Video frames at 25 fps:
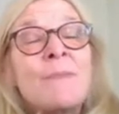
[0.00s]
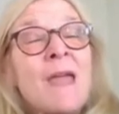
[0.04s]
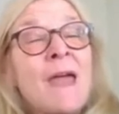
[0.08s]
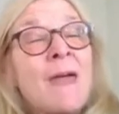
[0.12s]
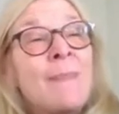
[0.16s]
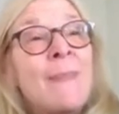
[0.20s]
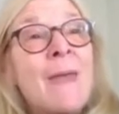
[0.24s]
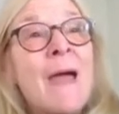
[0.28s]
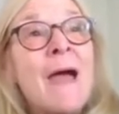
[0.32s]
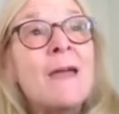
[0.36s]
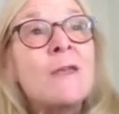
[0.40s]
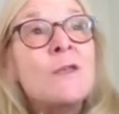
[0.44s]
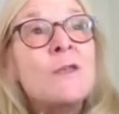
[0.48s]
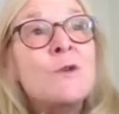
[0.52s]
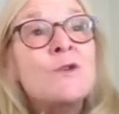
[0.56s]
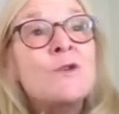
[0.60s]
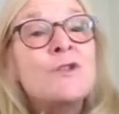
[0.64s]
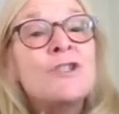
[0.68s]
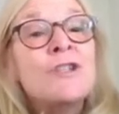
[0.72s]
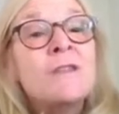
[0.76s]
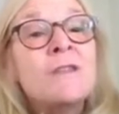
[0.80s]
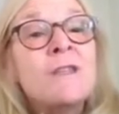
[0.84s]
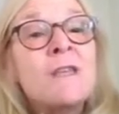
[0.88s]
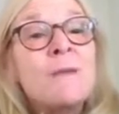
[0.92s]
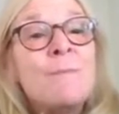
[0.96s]
and that
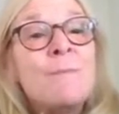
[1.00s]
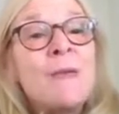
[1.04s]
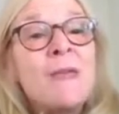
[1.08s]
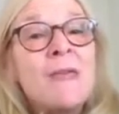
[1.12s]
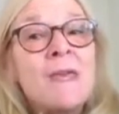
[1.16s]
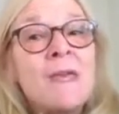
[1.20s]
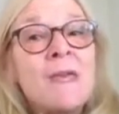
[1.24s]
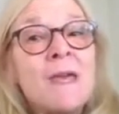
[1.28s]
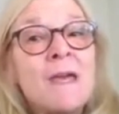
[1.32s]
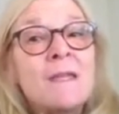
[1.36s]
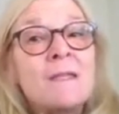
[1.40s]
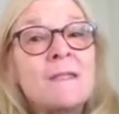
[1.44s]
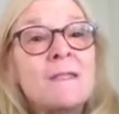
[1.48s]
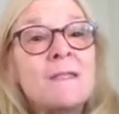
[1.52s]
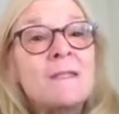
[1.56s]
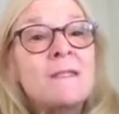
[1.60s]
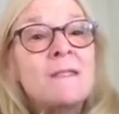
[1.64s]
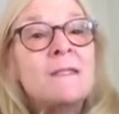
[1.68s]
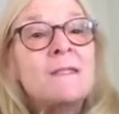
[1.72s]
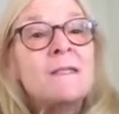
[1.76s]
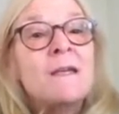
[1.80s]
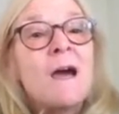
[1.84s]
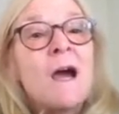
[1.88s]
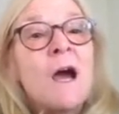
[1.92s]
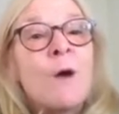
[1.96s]
usually begins